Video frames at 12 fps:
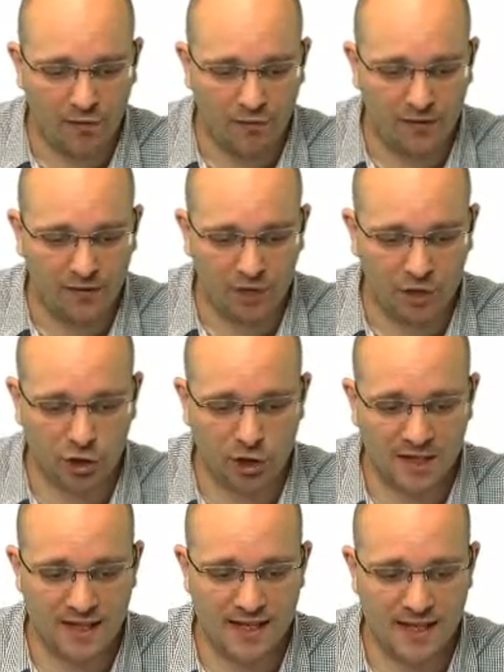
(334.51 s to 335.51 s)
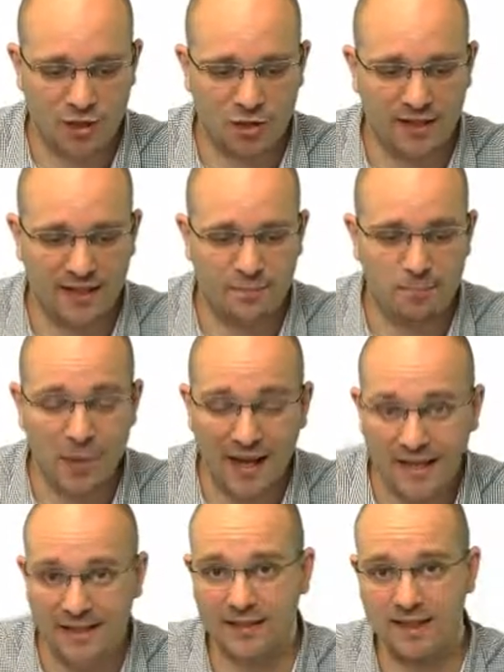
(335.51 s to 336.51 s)
filter is actually
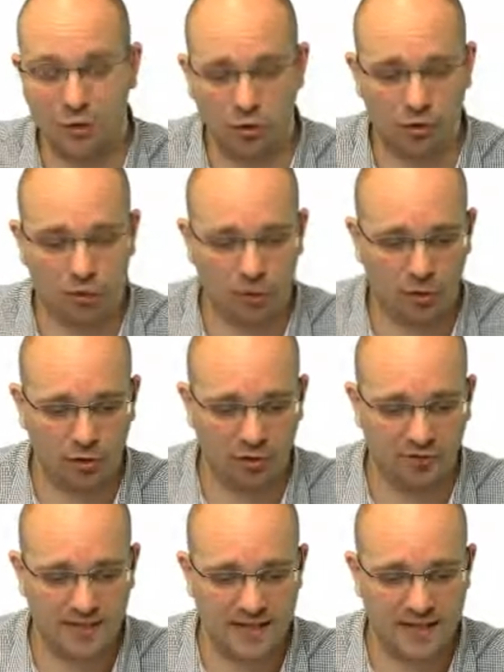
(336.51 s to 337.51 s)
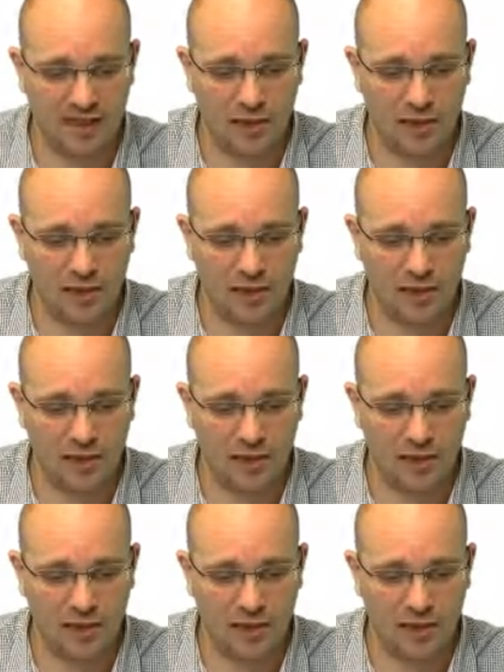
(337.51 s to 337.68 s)
dependent on the portfast,